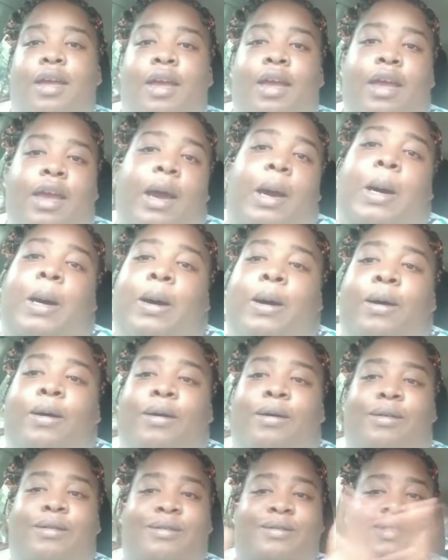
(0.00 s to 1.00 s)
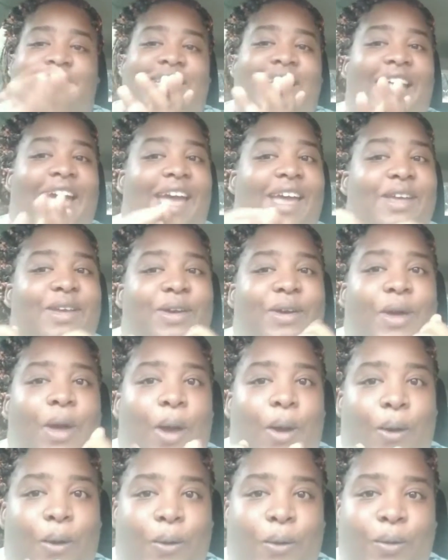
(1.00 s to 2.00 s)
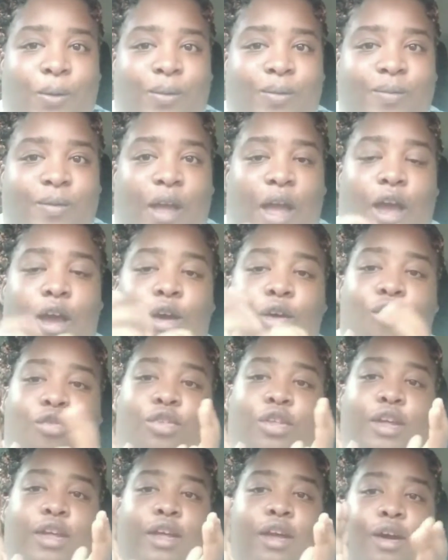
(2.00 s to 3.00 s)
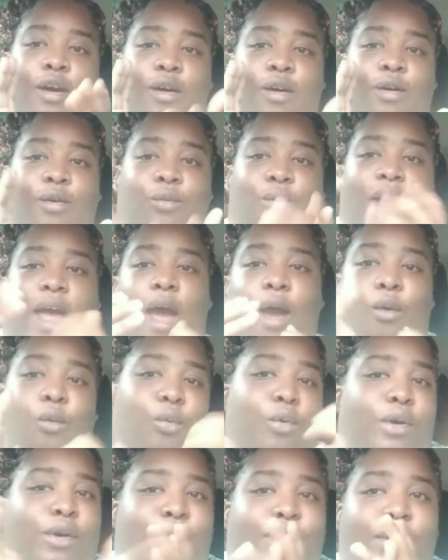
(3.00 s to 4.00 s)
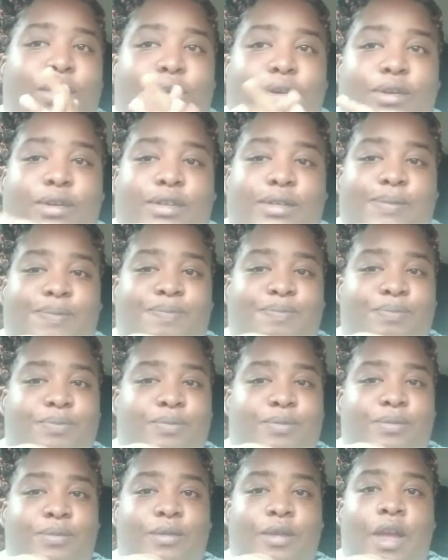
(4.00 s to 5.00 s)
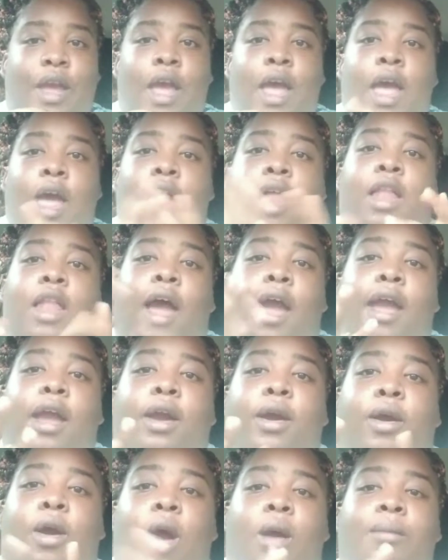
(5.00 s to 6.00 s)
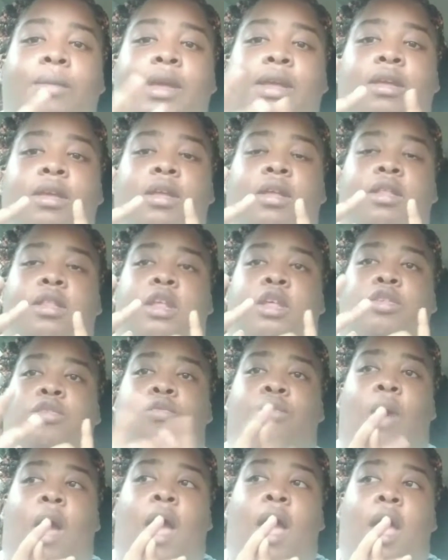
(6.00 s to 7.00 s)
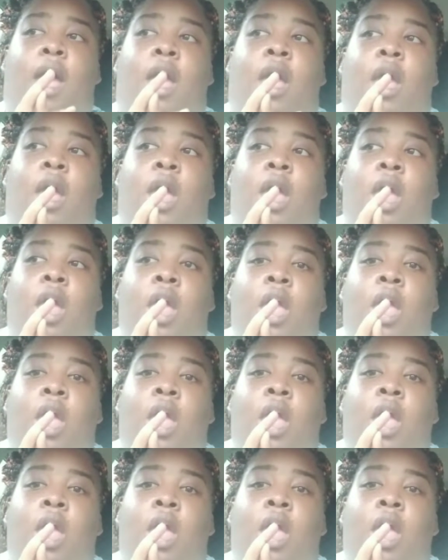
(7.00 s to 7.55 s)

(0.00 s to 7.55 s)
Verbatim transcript: And um, see how it go. I hope she um react real good. Like, comment, describe.